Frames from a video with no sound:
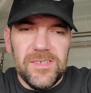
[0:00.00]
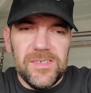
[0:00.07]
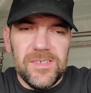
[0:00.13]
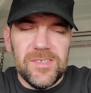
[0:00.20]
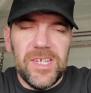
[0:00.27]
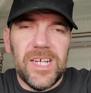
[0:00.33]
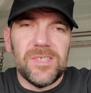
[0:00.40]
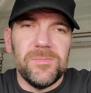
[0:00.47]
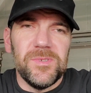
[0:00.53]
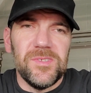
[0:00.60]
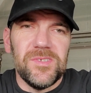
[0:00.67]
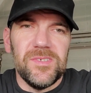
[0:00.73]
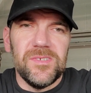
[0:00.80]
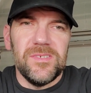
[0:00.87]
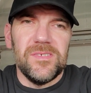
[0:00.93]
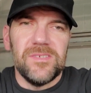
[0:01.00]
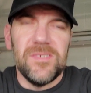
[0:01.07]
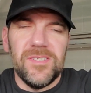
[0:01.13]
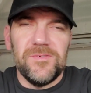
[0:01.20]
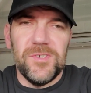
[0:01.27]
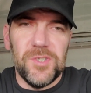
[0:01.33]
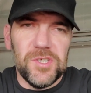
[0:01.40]
attachments and
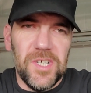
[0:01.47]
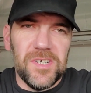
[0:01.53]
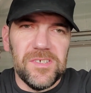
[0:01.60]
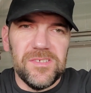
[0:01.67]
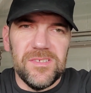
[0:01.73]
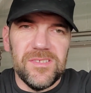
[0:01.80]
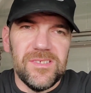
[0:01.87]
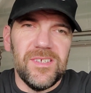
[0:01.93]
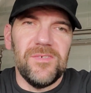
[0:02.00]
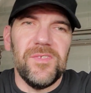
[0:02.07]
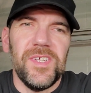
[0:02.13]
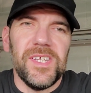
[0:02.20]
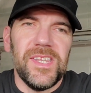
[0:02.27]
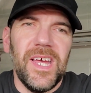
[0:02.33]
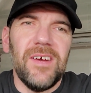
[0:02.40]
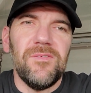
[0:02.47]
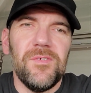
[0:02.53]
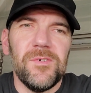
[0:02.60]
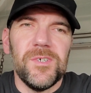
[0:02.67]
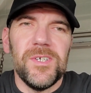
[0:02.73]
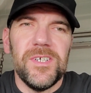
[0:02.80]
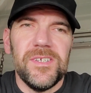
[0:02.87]
different chucks and stuff like that
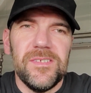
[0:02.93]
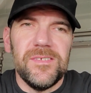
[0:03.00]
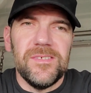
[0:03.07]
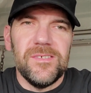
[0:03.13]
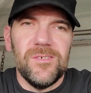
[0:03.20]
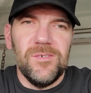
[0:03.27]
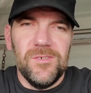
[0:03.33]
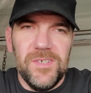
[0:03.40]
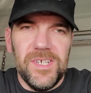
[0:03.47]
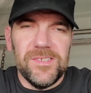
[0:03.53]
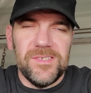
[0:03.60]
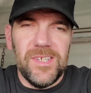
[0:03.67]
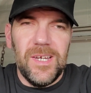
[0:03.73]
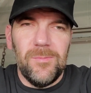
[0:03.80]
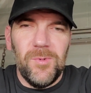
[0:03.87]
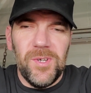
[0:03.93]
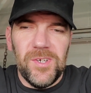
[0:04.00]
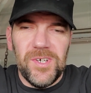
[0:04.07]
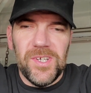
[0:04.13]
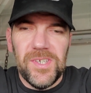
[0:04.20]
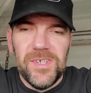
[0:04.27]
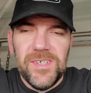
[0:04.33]
for it as time went
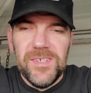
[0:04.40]
on.